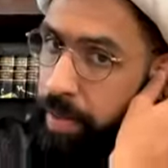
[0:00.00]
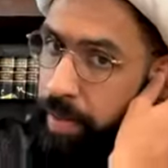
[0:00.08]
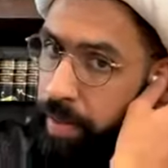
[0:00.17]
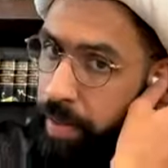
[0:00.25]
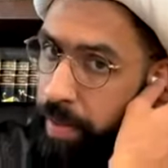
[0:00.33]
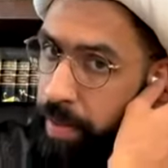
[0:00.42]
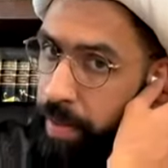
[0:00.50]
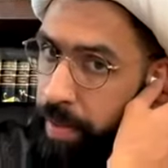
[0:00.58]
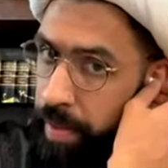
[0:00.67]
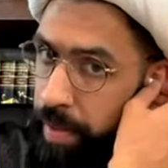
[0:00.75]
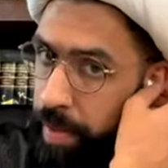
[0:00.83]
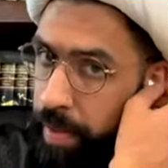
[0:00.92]

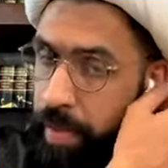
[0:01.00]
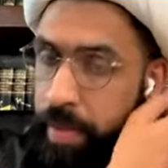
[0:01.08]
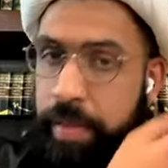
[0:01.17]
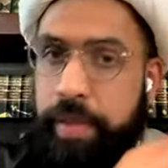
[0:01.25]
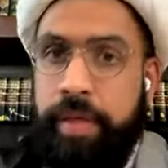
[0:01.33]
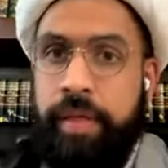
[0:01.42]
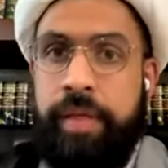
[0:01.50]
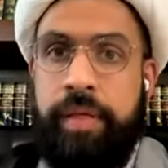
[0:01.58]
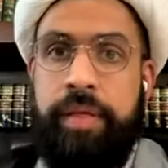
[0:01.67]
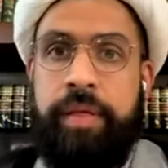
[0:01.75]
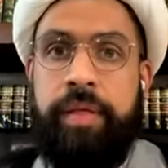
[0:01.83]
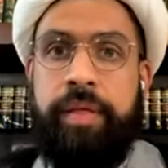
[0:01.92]

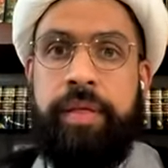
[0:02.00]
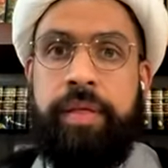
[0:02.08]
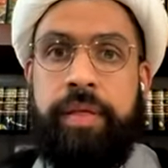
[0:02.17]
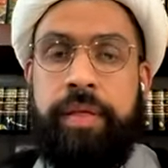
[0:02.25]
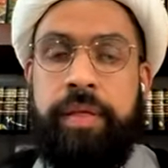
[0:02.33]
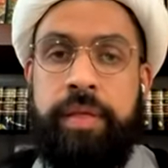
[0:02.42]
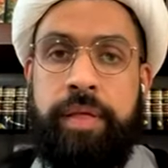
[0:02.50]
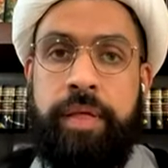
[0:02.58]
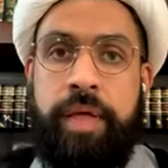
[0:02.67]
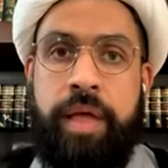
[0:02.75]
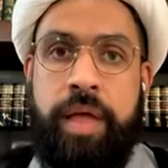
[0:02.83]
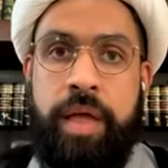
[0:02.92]

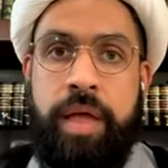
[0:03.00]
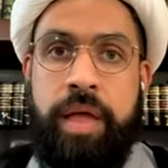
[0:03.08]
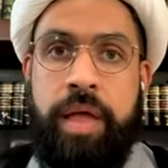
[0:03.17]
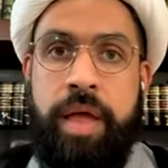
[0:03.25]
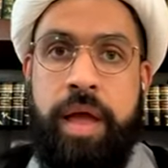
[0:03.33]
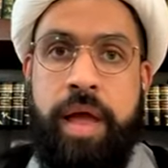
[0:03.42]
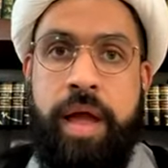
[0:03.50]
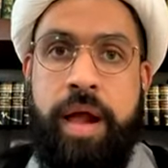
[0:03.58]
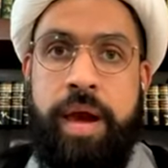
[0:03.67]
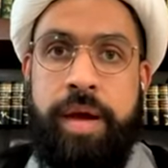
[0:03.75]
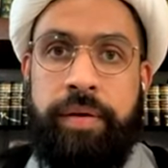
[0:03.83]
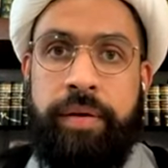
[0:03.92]

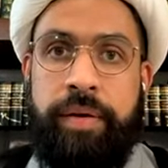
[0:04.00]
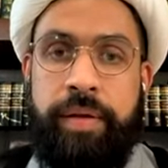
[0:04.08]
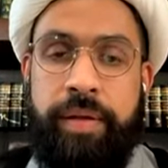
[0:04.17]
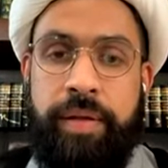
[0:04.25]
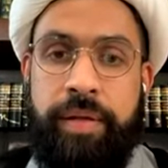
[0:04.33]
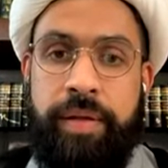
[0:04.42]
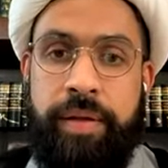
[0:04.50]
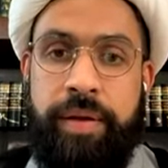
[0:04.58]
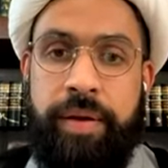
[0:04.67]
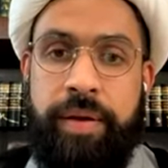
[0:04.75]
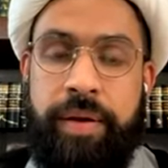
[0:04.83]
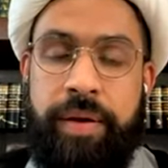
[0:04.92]

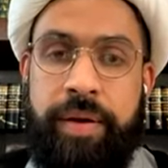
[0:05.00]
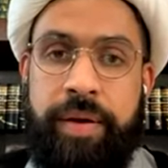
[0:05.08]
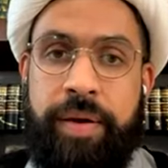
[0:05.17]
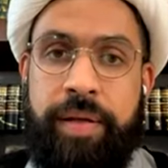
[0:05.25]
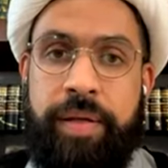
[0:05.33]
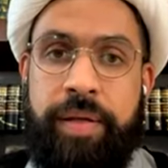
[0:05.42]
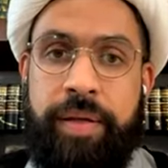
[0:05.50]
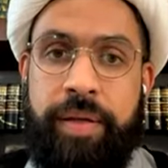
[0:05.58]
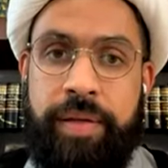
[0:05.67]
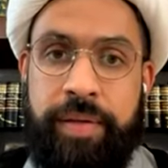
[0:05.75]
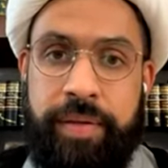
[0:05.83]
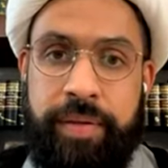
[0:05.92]

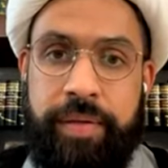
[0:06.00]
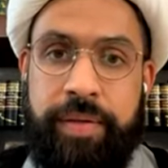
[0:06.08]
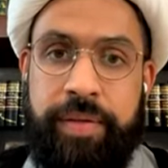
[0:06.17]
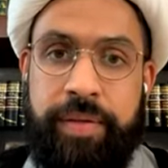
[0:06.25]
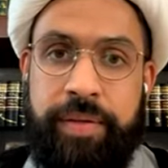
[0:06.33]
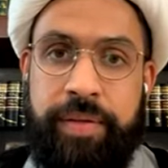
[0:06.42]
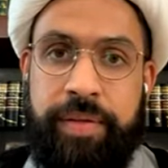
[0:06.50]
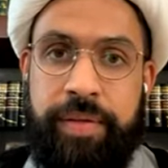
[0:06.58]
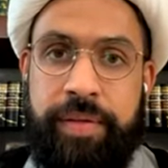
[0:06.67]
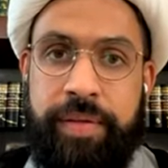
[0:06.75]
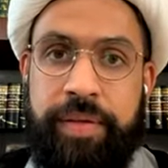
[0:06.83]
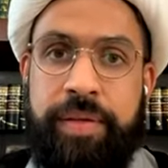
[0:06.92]

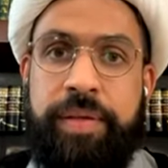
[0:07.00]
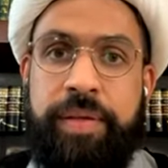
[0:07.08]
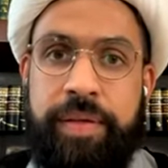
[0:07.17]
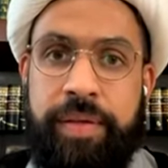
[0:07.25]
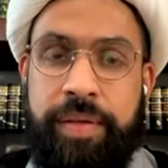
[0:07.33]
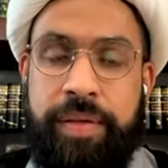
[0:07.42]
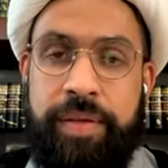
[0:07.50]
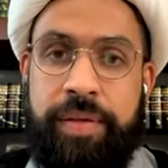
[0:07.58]
The person shown says nothing.